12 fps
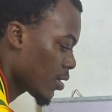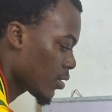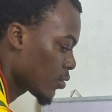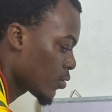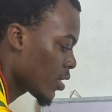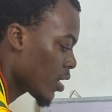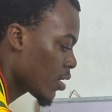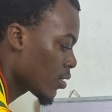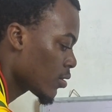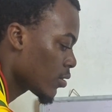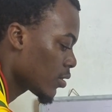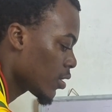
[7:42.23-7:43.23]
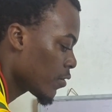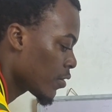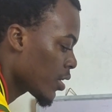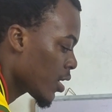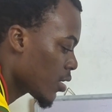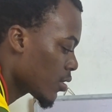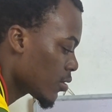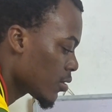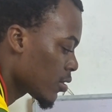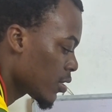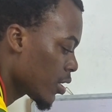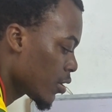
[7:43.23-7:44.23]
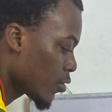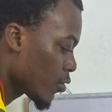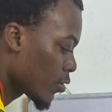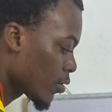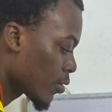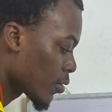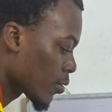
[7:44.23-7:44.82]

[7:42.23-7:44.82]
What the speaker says: so the angle, therefore the angle, the non-parallel